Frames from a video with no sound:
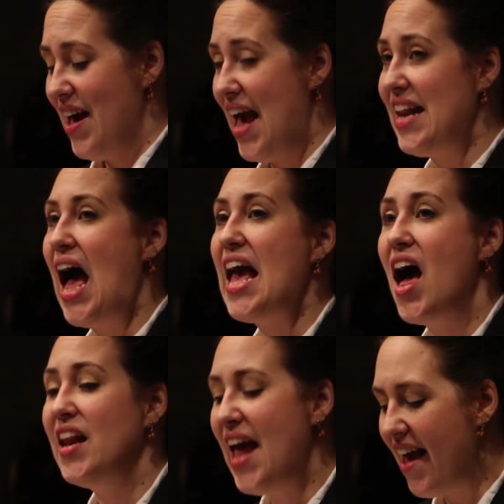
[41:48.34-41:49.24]
and
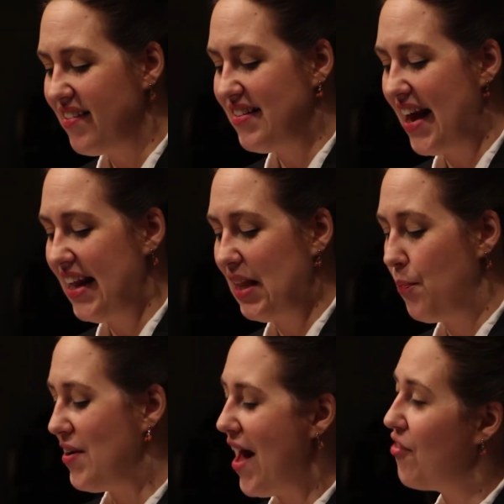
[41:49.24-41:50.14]
I unhesitatingly
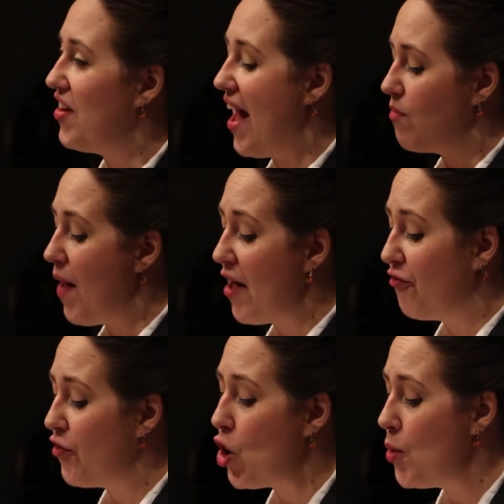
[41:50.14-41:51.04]
pronounce it as
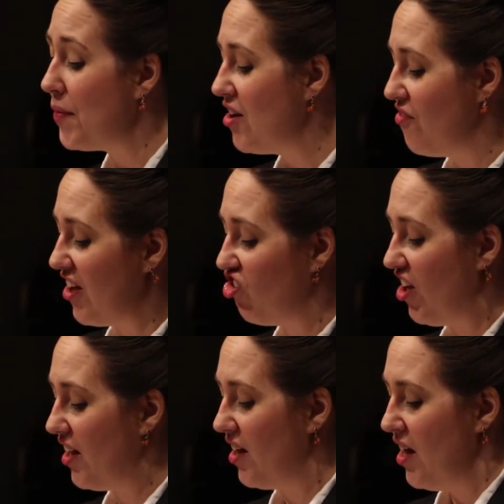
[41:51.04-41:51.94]
my firm
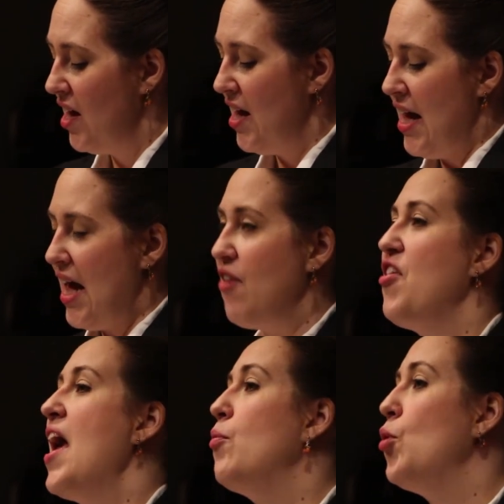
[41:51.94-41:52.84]
conviction. If
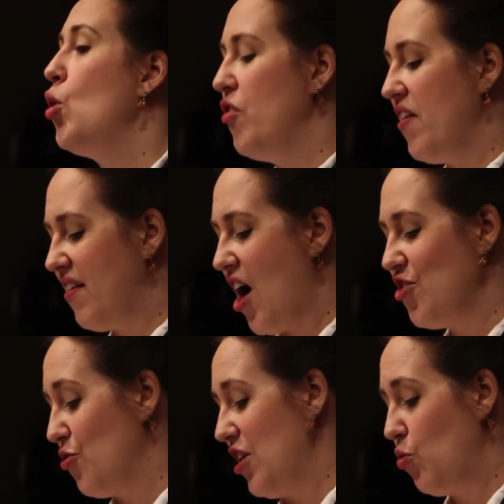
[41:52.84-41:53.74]
they rule this
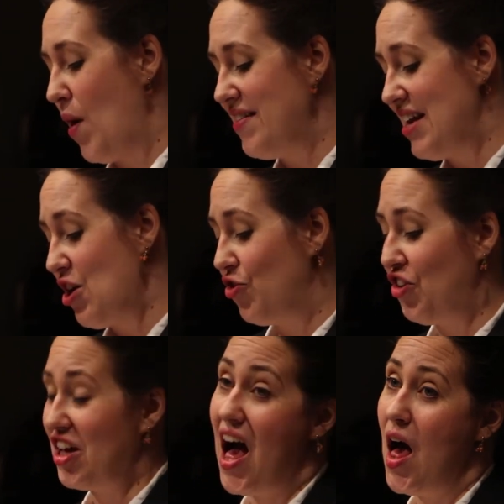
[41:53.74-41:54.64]
country 20 years
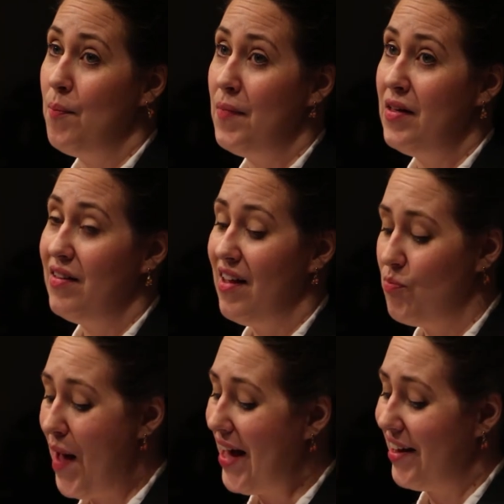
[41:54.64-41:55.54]
to come,
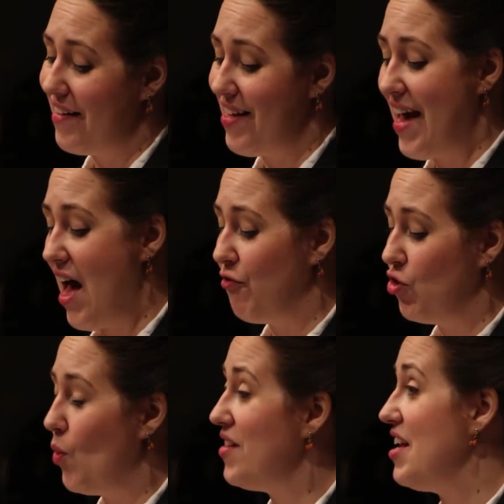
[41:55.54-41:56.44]
as badly as they have
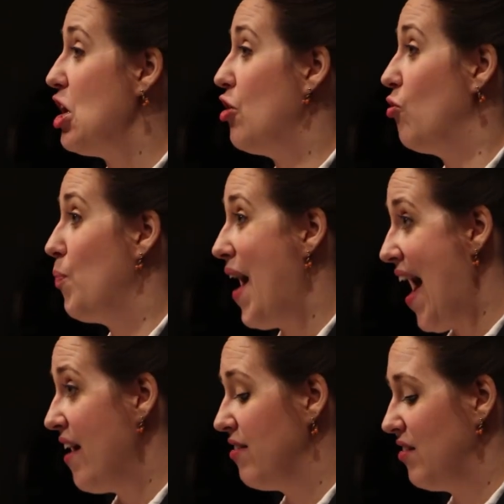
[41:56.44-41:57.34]
for 20 years
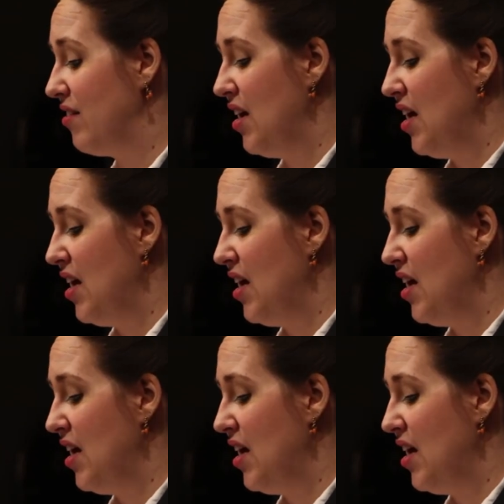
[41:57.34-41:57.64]
past,